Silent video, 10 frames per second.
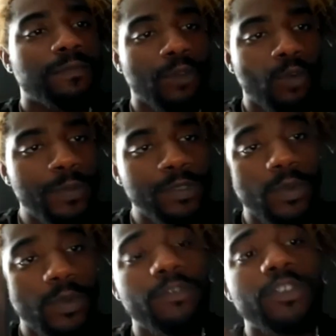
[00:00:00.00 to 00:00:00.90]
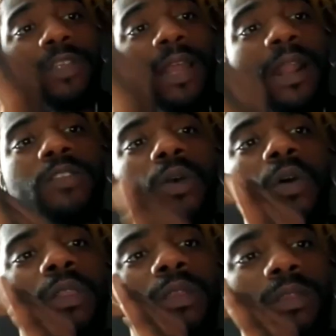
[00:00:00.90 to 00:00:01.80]
Groupies or whatever. Shout out to
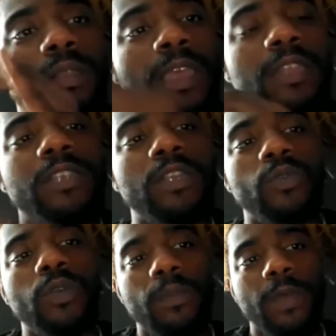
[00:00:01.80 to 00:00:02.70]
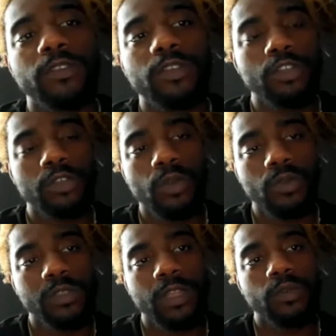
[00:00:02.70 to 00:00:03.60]
all of the ladies that do come out to the shows,
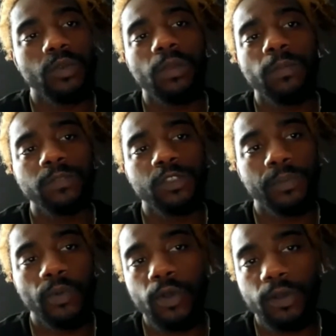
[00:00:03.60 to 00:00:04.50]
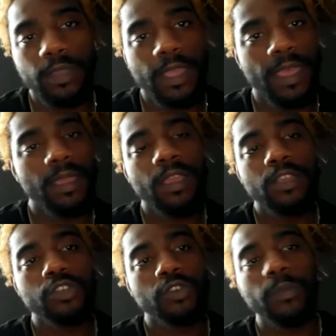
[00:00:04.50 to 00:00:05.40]
that do come and support, that
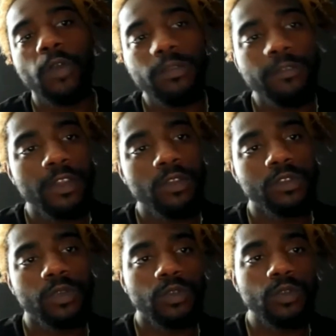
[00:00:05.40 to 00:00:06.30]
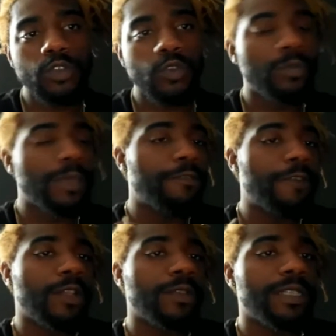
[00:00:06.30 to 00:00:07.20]
stream all the videos on YouTube, that
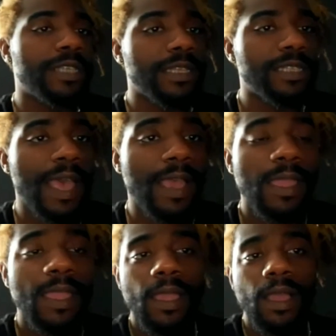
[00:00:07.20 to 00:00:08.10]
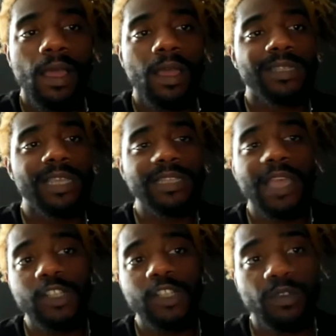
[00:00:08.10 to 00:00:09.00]
follow TikTok. Uh,
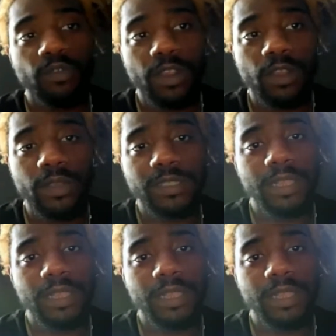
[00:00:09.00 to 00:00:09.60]
TikTok's been real. It's a